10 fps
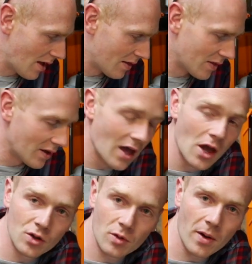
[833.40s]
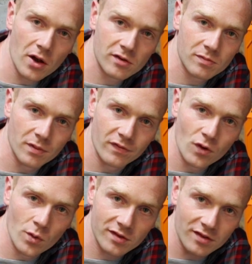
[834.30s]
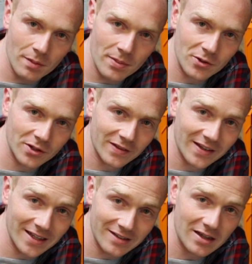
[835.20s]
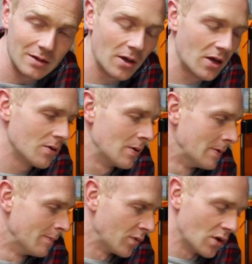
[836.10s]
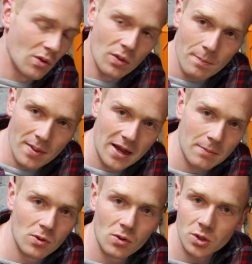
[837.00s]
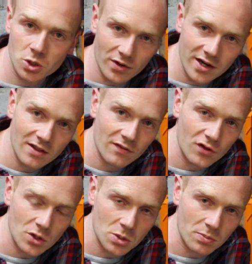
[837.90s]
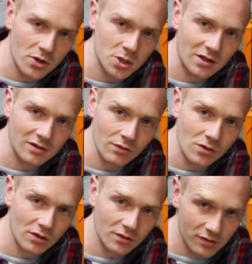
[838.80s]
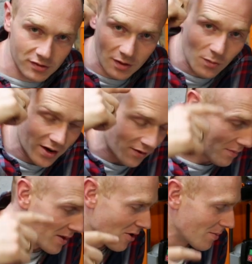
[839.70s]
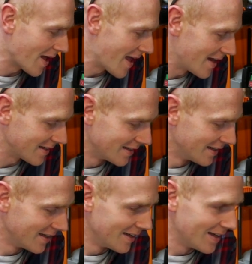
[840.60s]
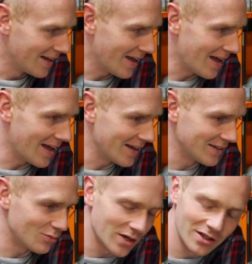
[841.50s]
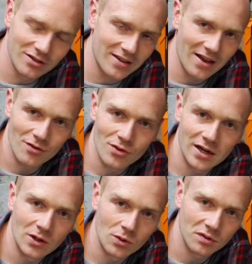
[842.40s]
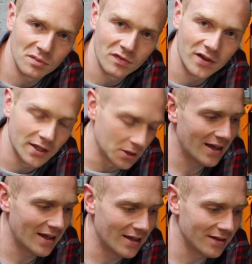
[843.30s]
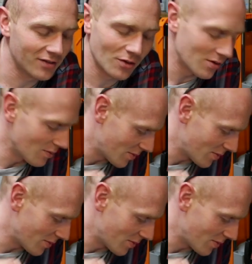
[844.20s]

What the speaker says: the oak posts before we start building the gazebo or the back porch or any of the future projects I've got somewhere up here in my head, and we can just get a really awesome finish. So